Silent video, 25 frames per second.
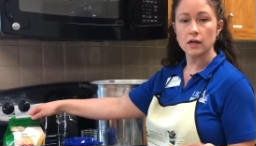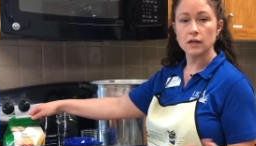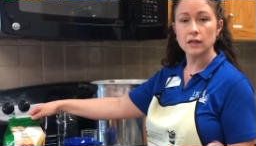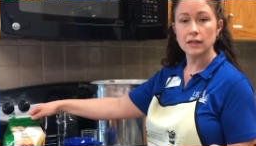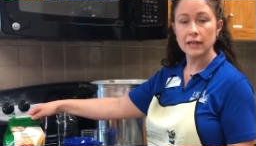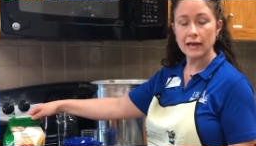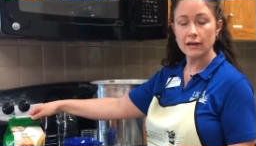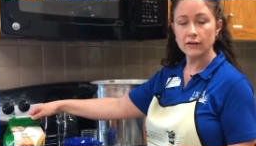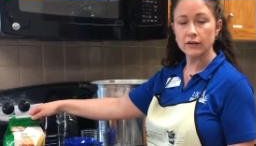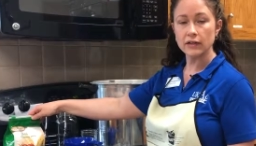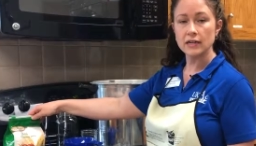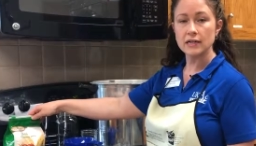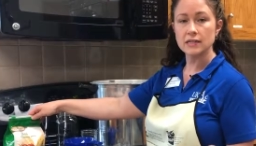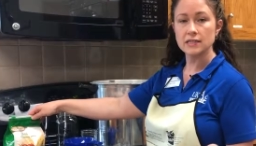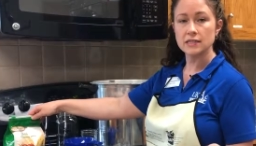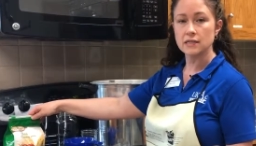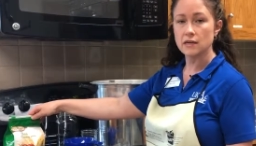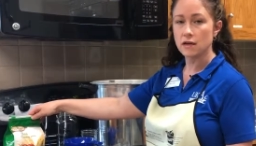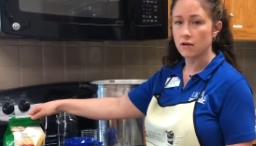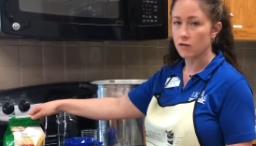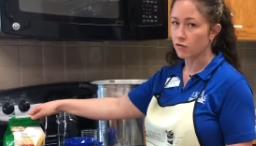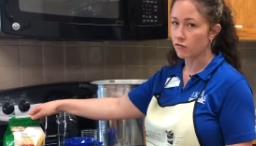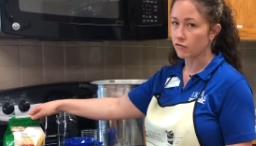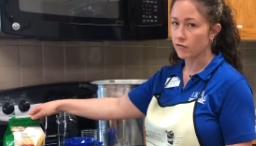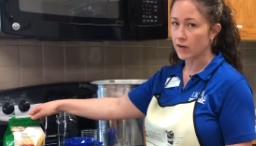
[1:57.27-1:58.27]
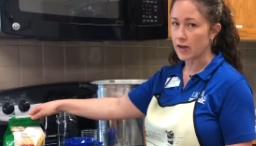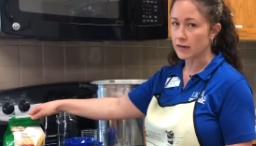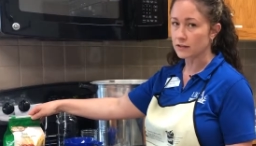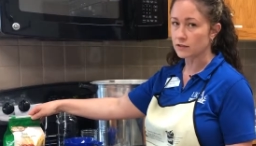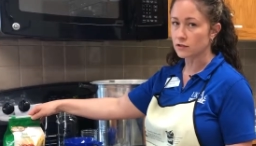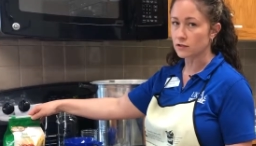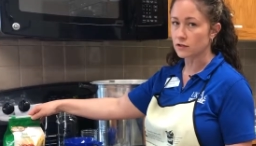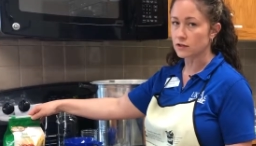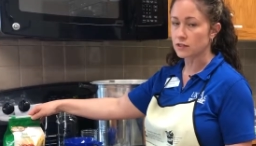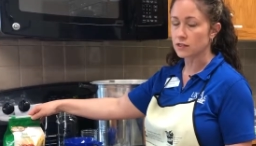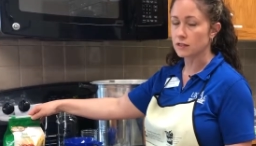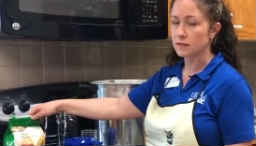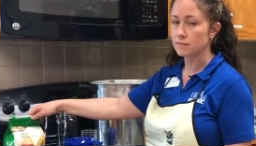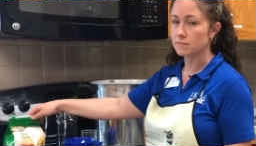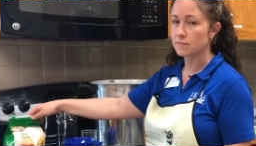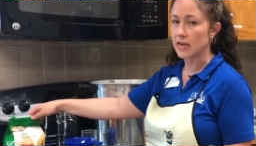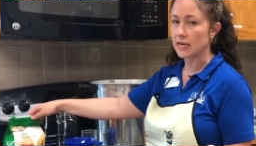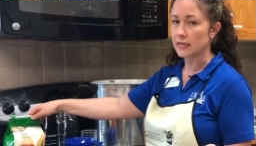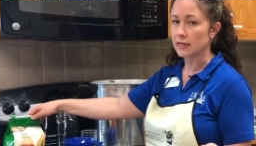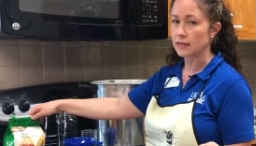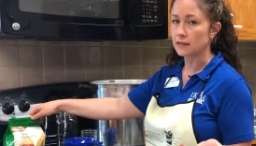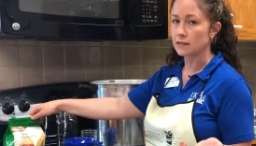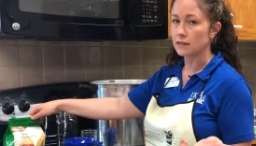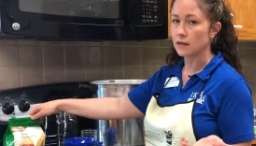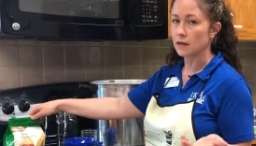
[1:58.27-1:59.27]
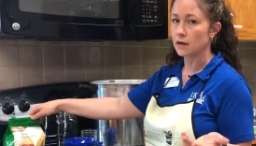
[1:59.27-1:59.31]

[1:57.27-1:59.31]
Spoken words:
cloudiness and other factors that make it